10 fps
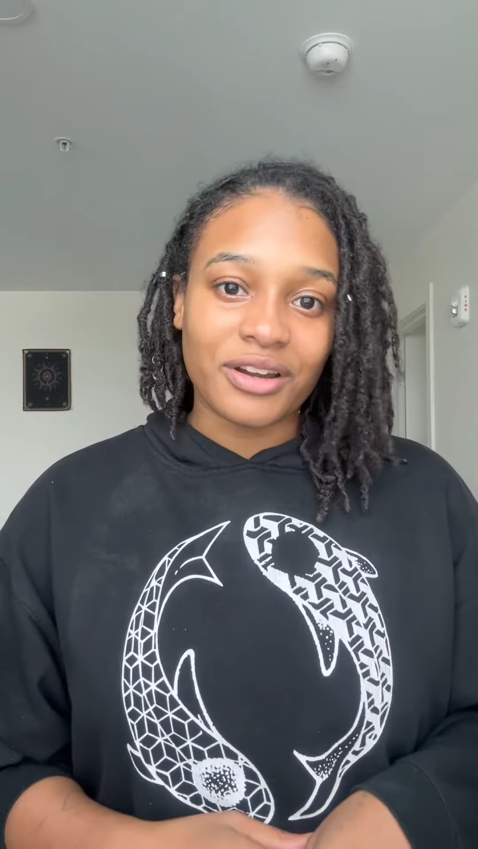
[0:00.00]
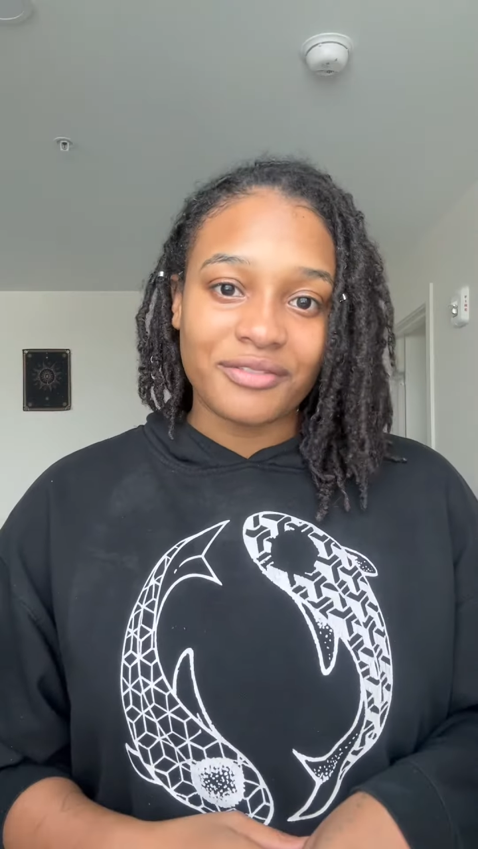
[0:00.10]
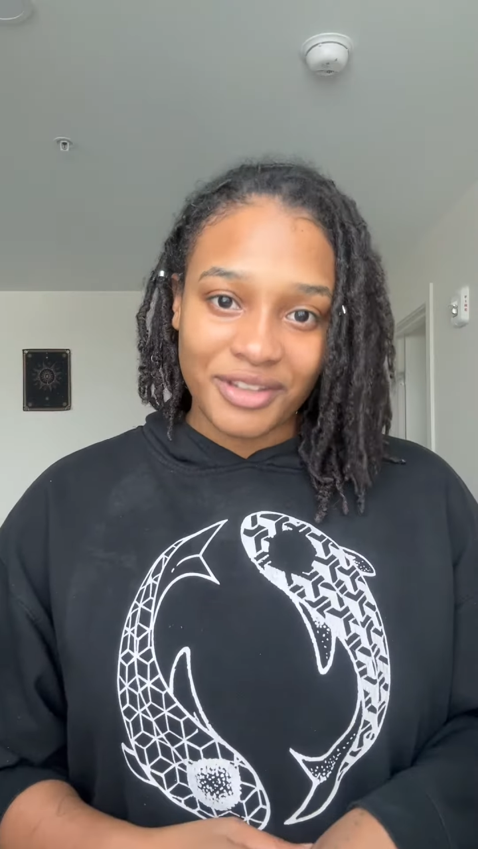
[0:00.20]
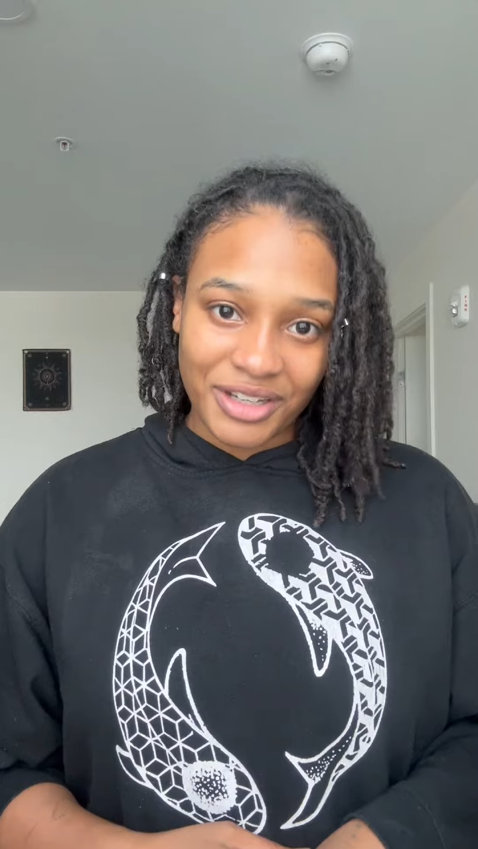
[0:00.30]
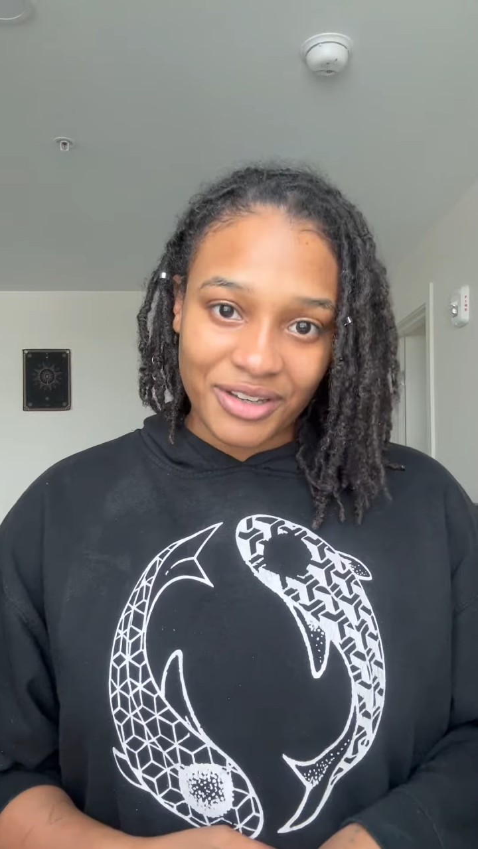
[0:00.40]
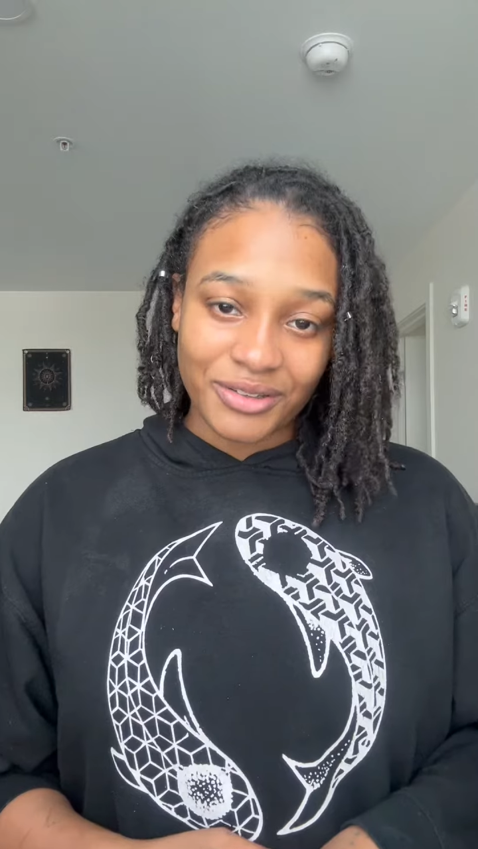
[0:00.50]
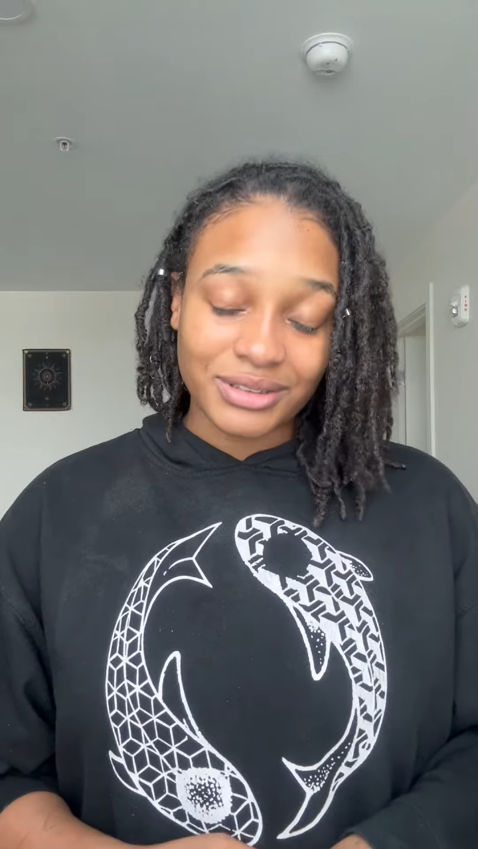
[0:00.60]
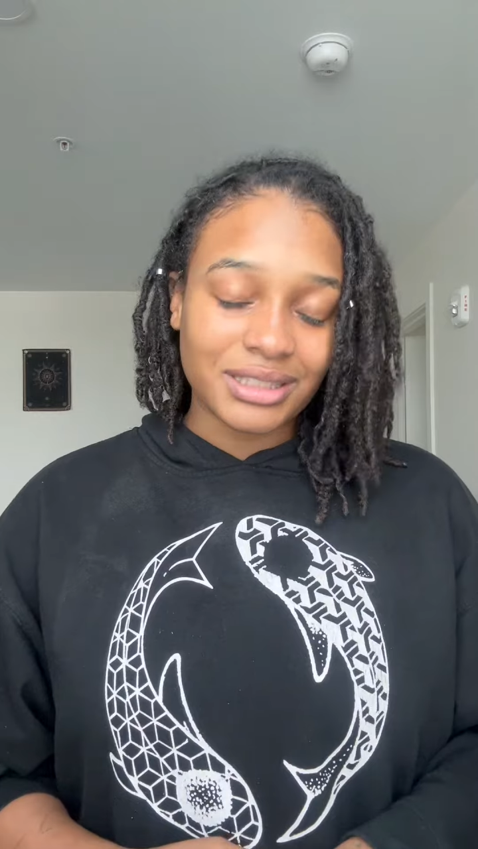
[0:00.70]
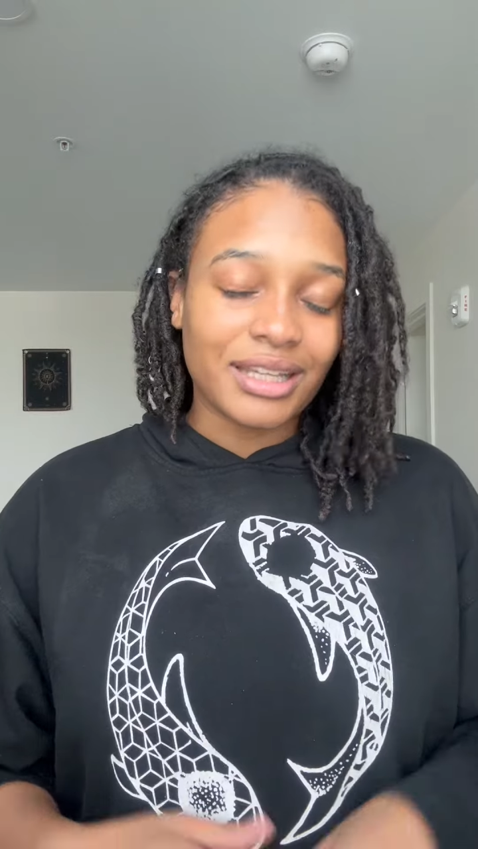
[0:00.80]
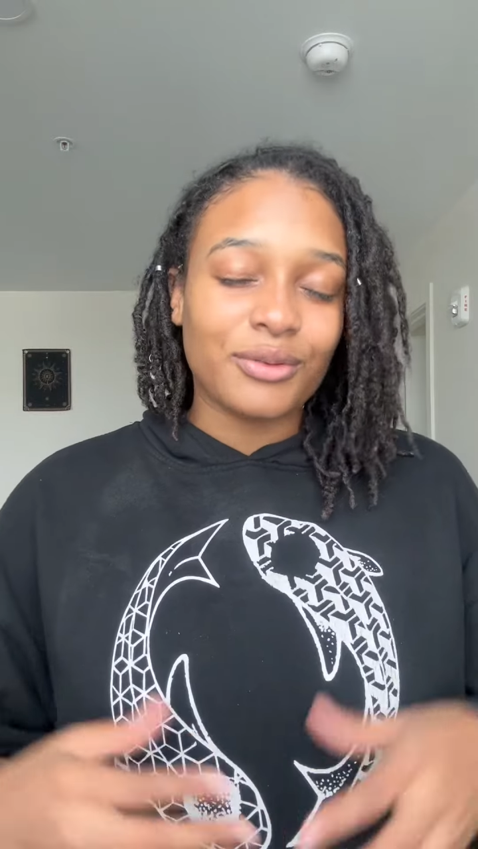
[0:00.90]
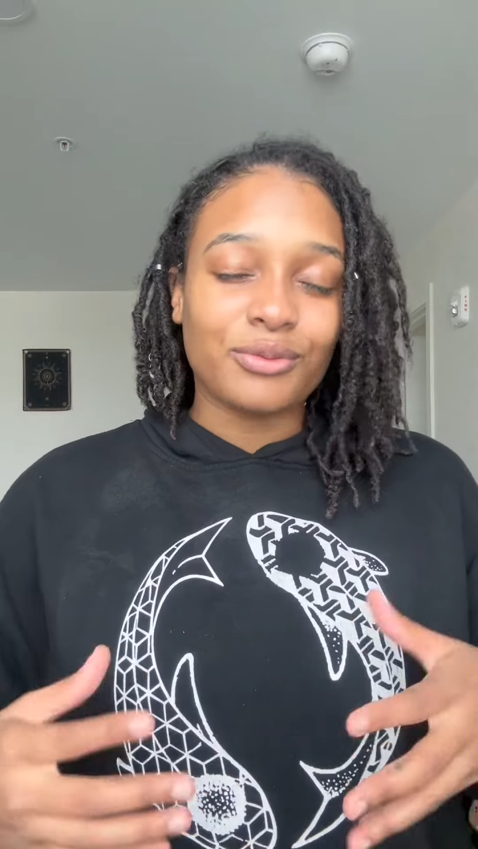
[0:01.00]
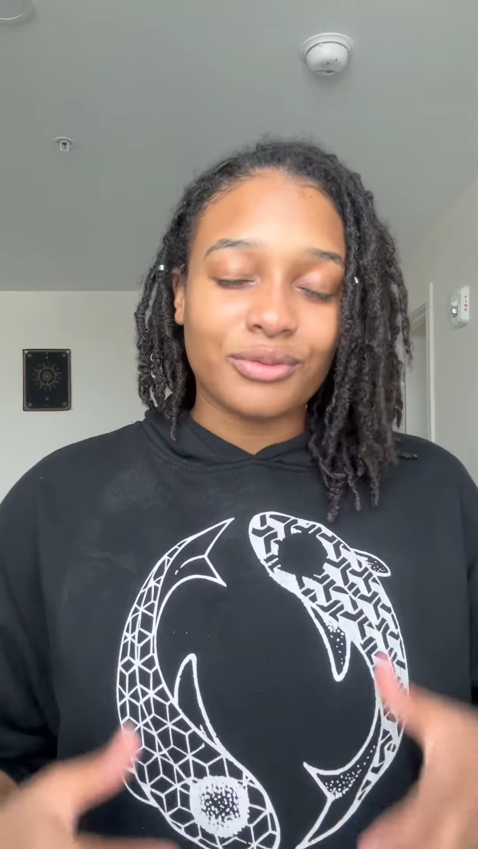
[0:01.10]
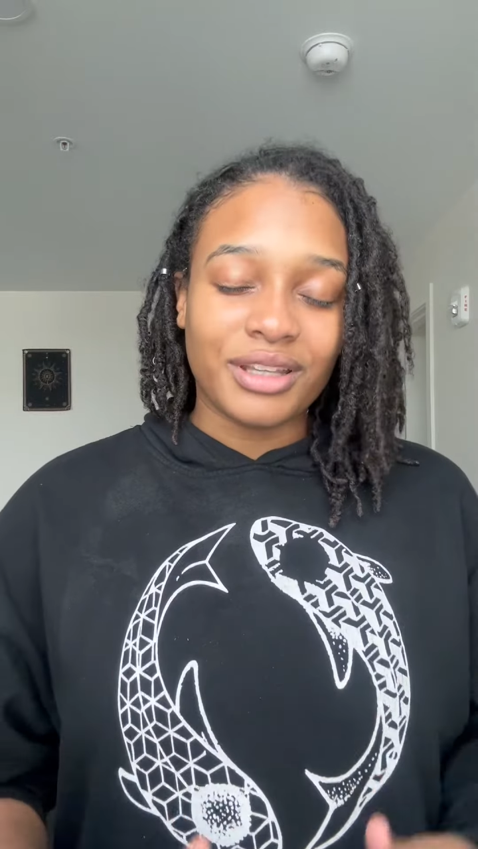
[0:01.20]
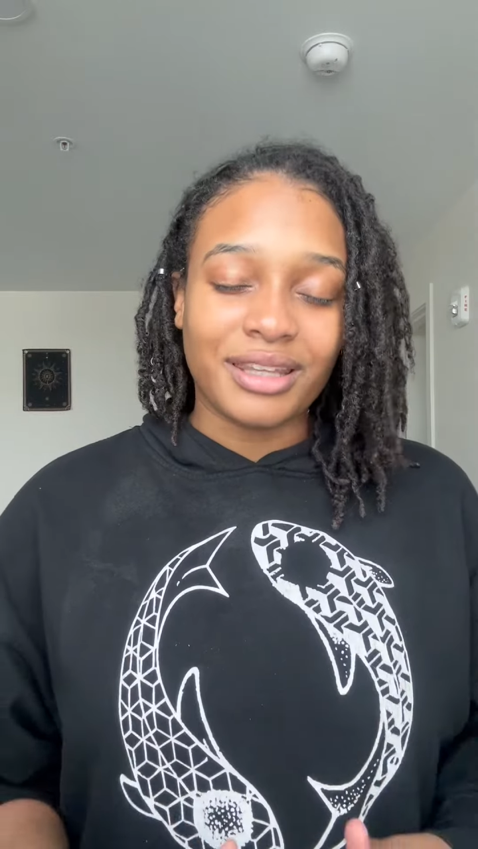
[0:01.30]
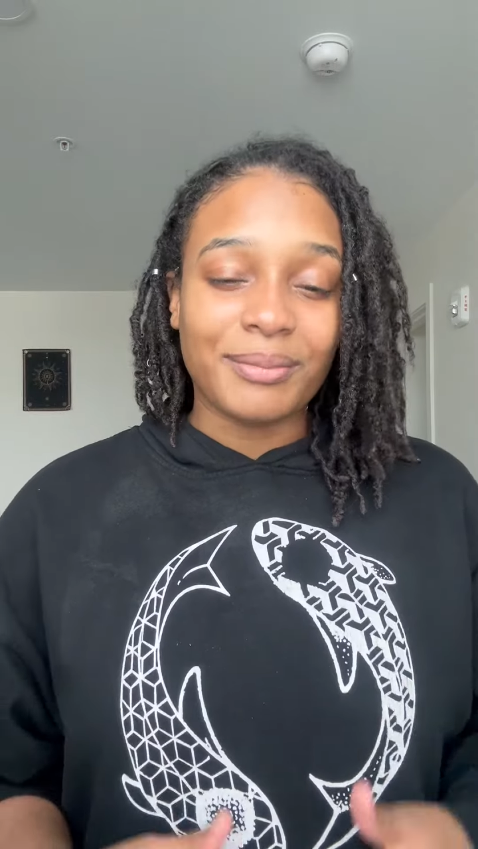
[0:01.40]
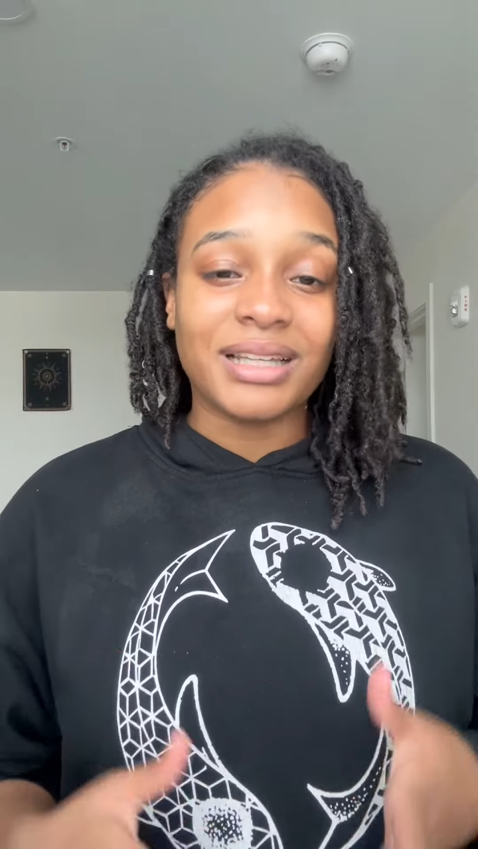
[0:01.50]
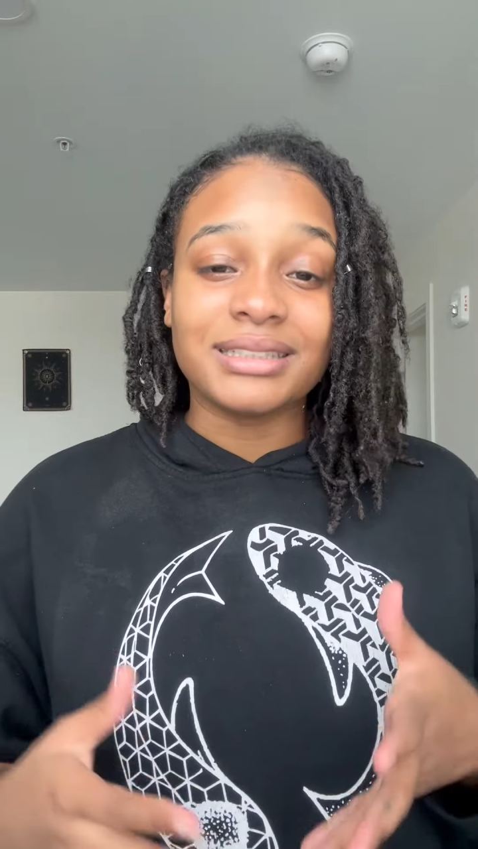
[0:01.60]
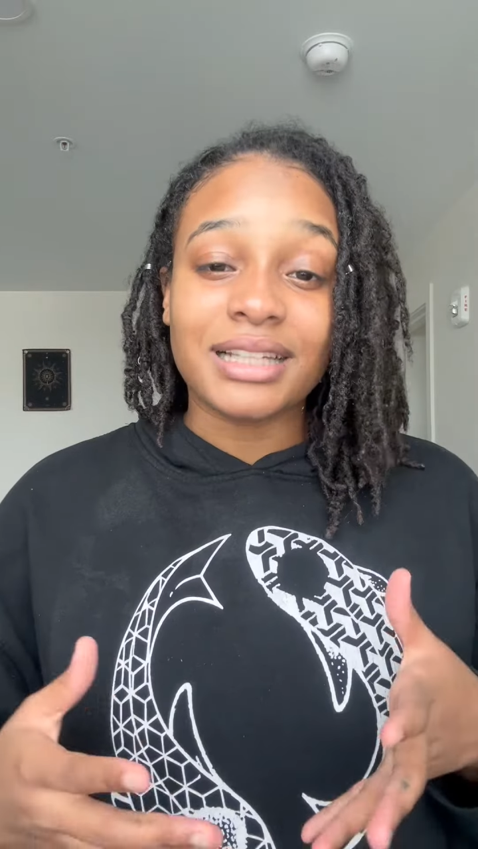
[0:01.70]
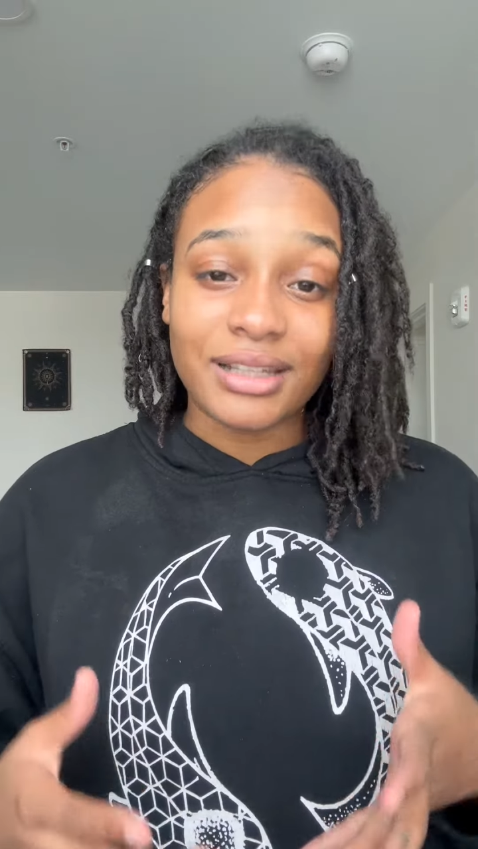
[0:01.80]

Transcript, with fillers: videos. It really means a